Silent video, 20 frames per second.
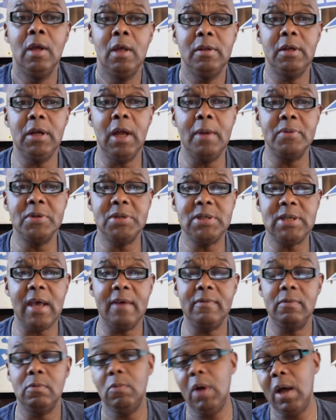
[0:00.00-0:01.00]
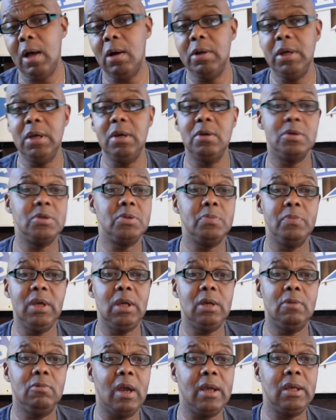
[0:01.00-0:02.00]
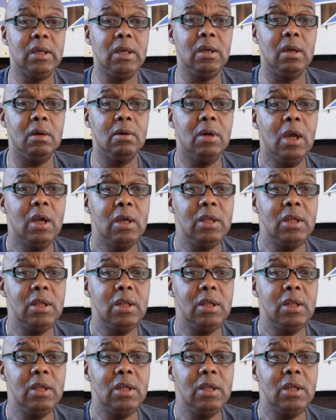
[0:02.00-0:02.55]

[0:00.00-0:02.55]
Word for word: The number seven, well, here's me right here.